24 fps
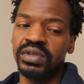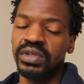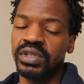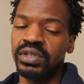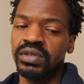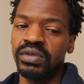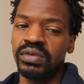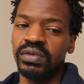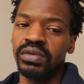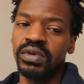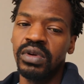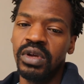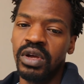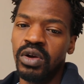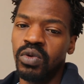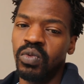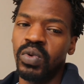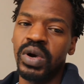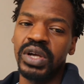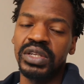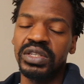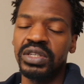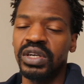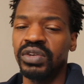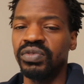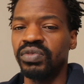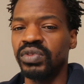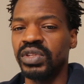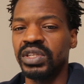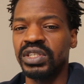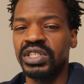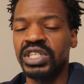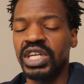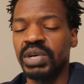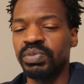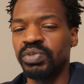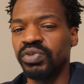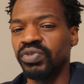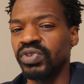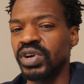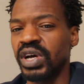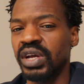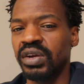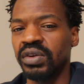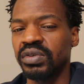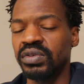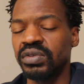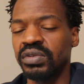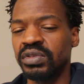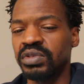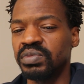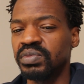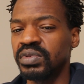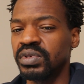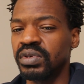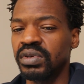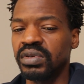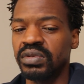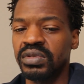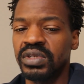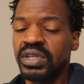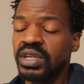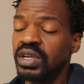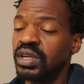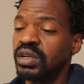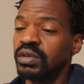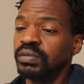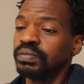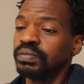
you need to watch out for these type of characters because